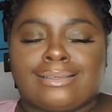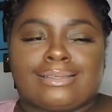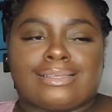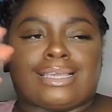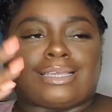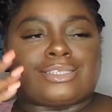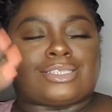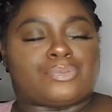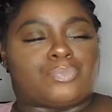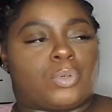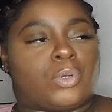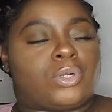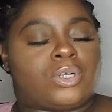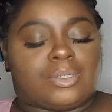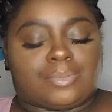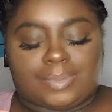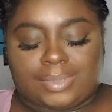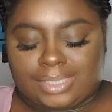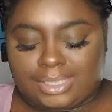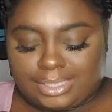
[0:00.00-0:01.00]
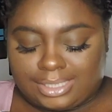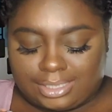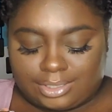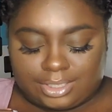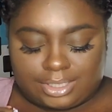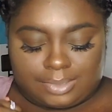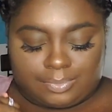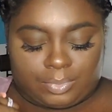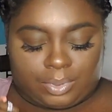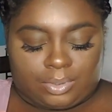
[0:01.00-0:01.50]
y'all just broke up because y'all
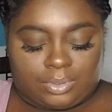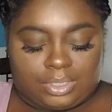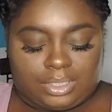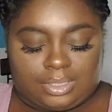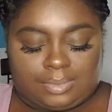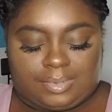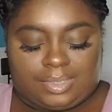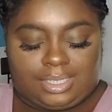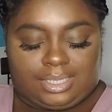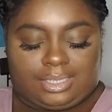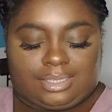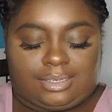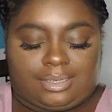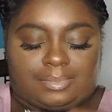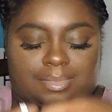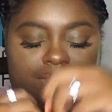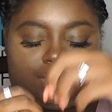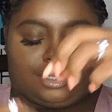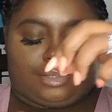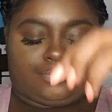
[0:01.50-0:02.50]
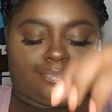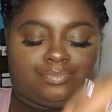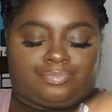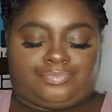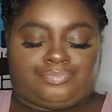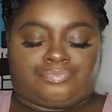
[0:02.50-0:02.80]
just broke up, then I mean,